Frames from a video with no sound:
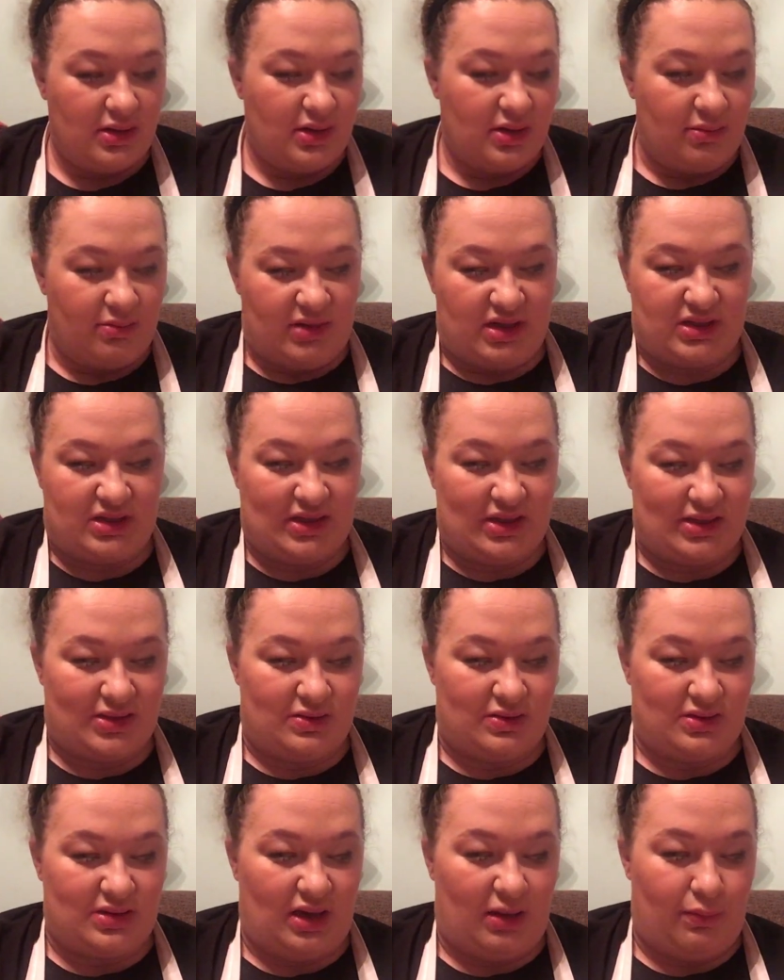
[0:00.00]
My
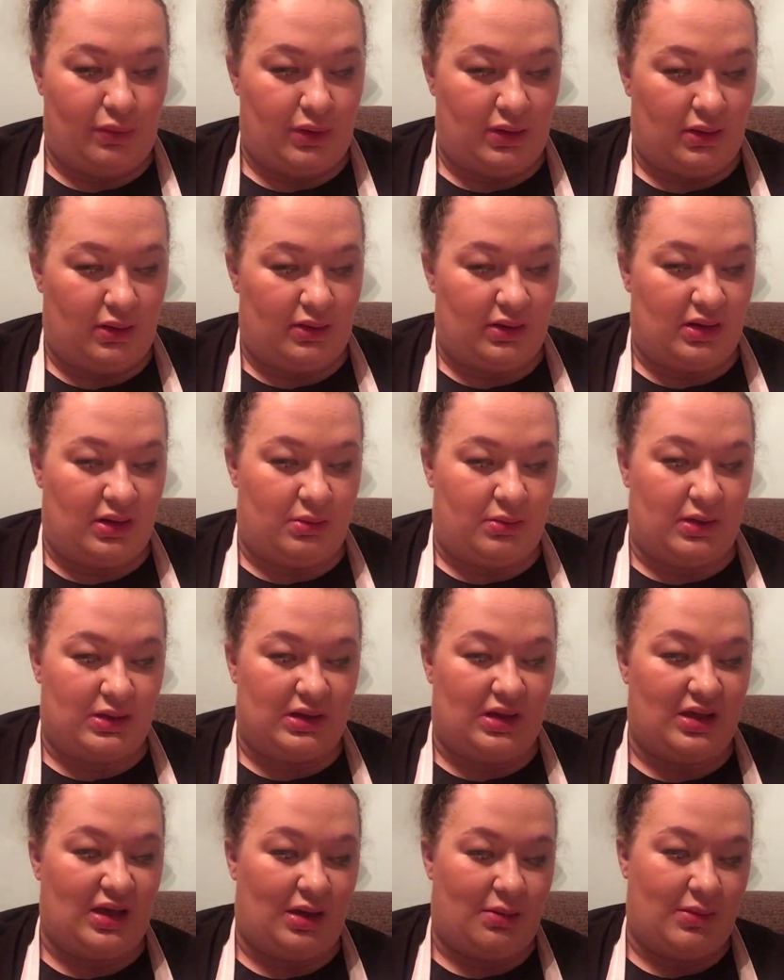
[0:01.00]
sisters got put on it about
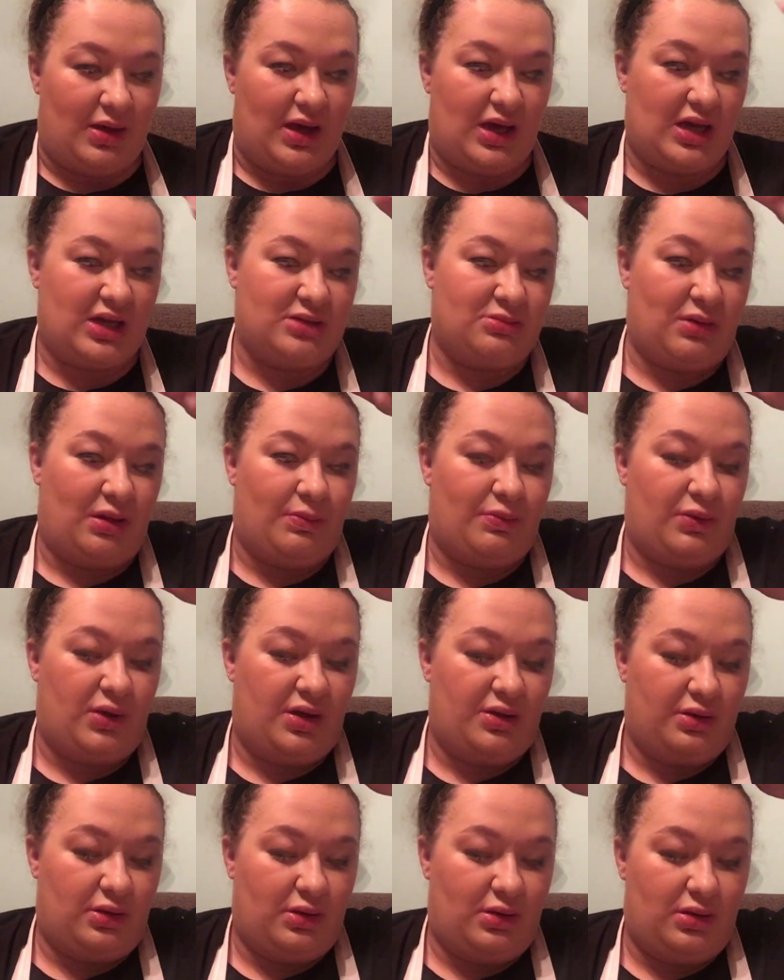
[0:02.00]
the same age. My
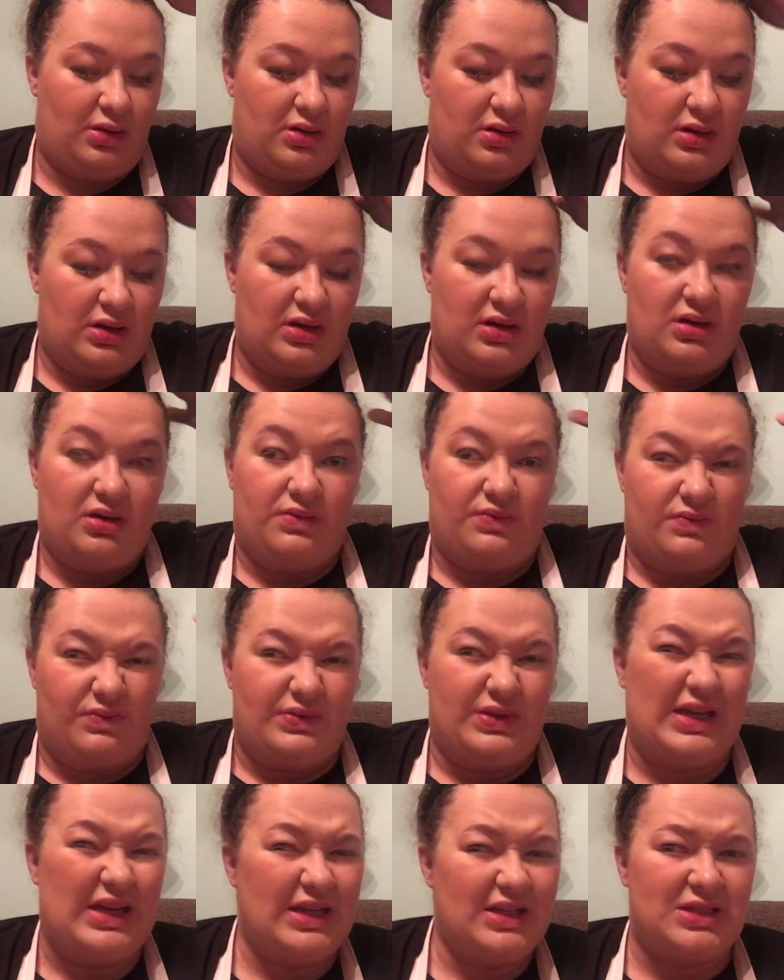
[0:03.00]
brother
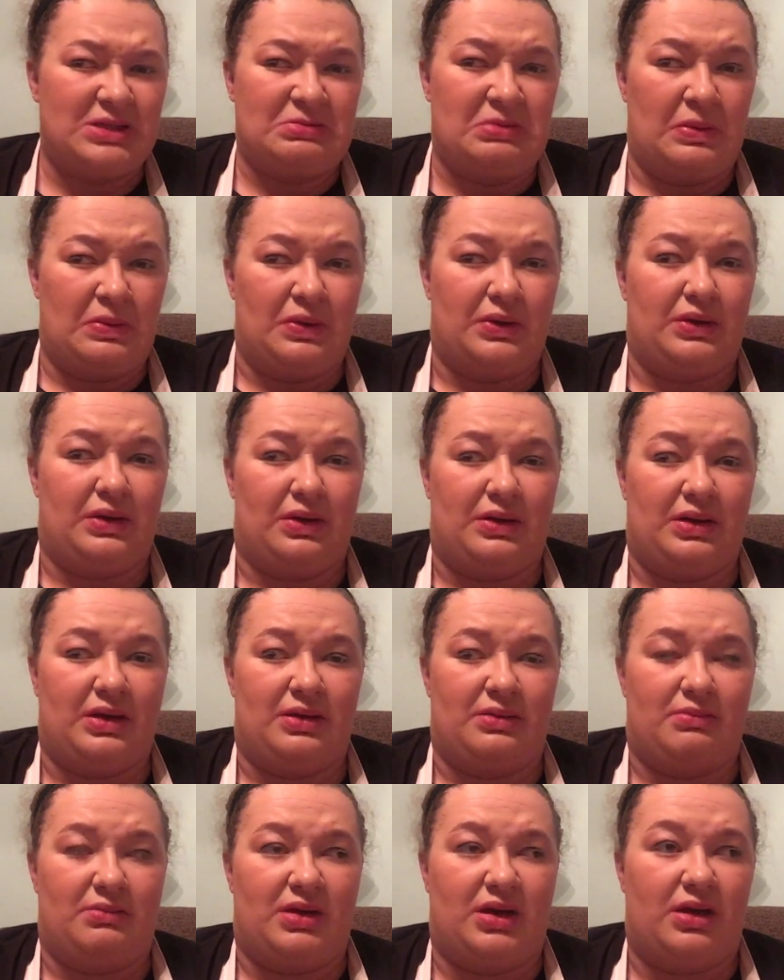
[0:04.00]
needs to be put on it.
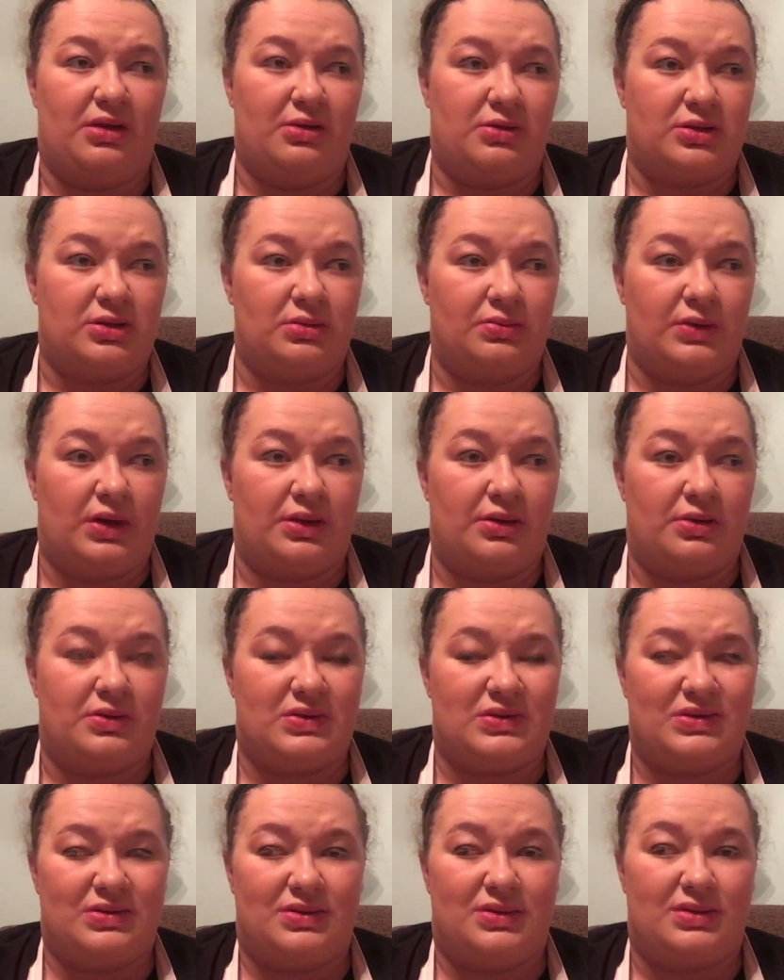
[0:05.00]
My other two brothers,
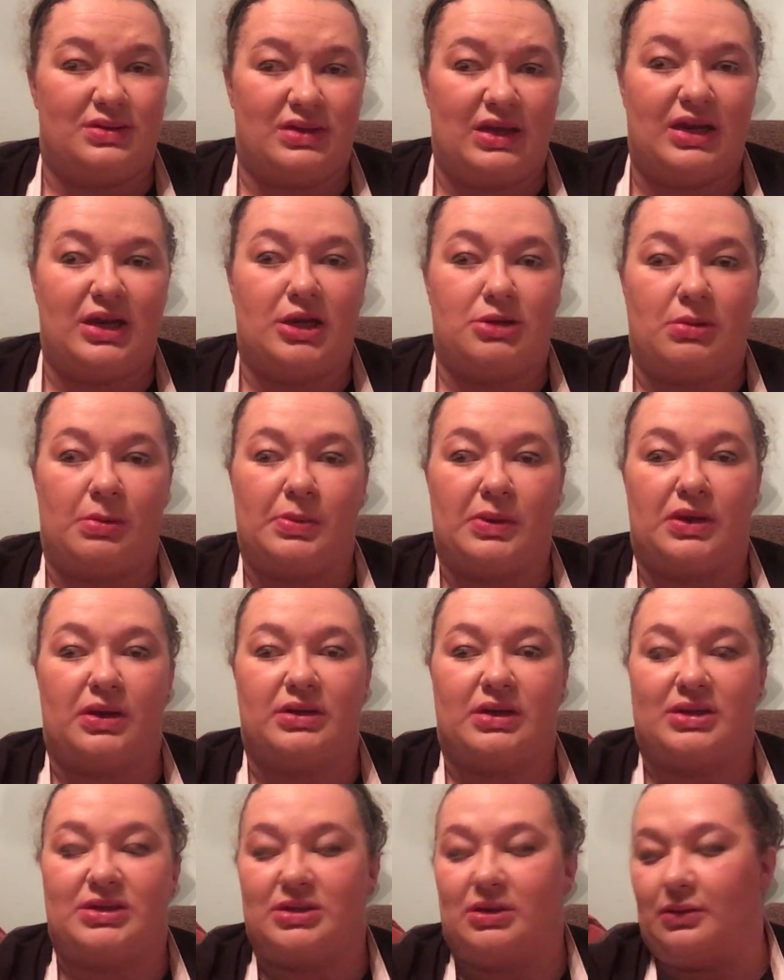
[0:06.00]
they need to be put on
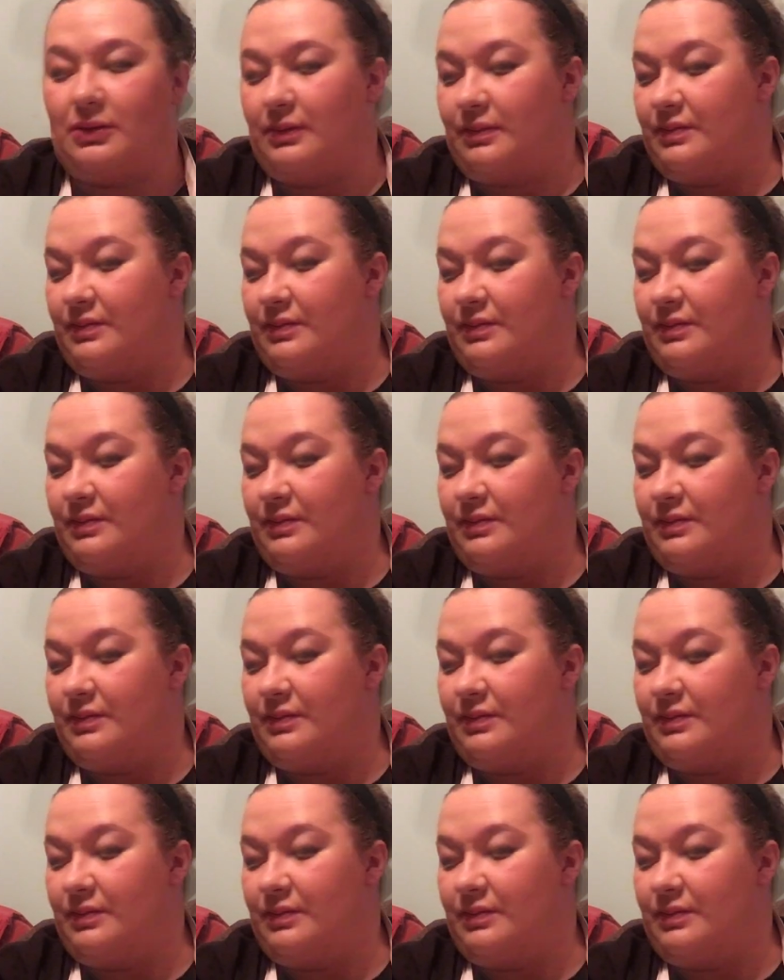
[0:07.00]
it too.